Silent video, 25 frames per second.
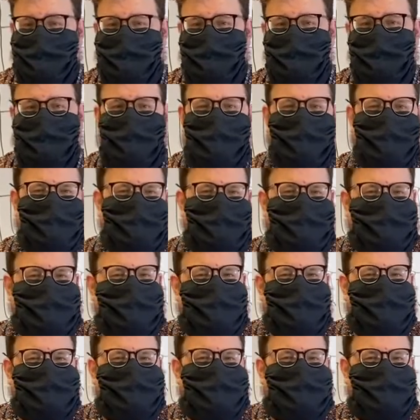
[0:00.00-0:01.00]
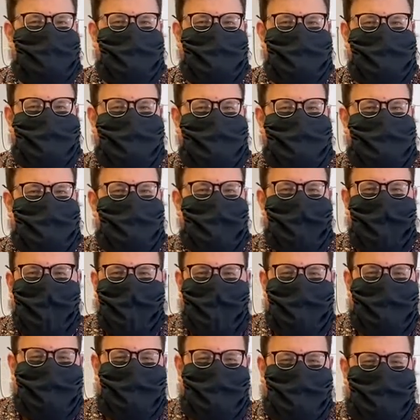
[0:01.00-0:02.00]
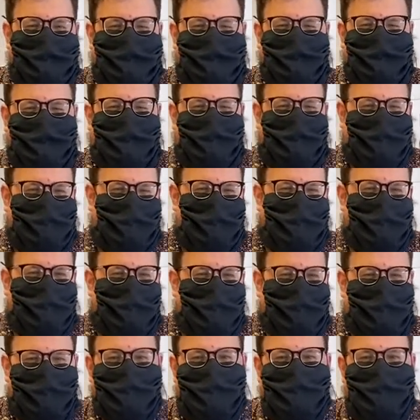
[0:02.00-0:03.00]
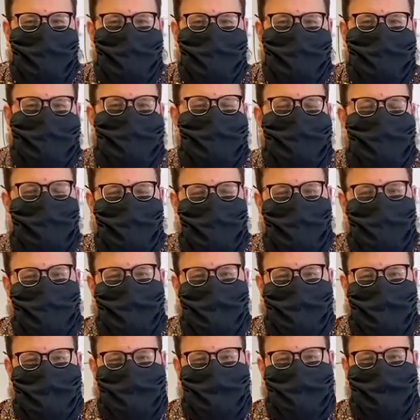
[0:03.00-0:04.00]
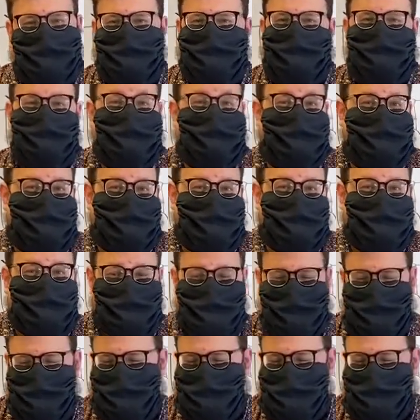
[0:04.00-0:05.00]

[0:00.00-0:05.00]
But chickens can also be very calm, mellow birds, so people like